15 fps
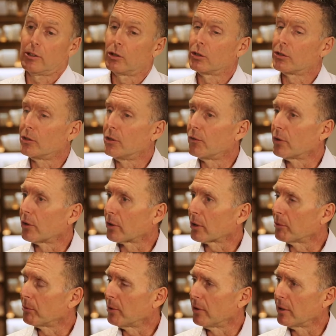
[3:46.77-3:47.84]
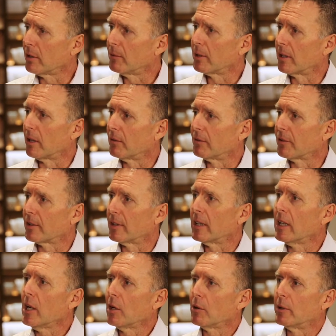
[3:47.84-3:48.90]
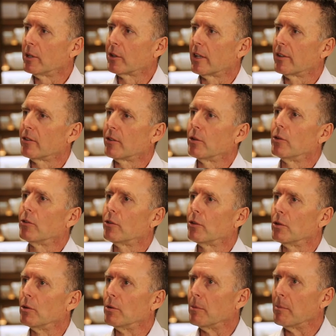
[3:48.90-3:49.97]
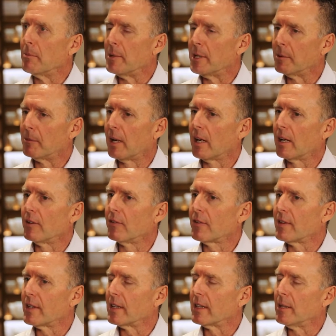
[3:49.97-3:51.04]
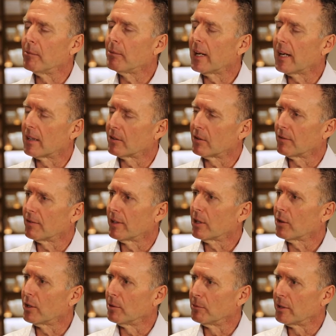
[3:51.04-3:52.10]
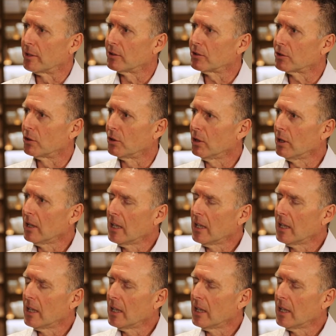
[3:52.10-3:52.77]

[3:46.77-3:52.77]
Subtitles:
Could use it on a computer, but obviously we're trying to minimize the impact of the equipment in store.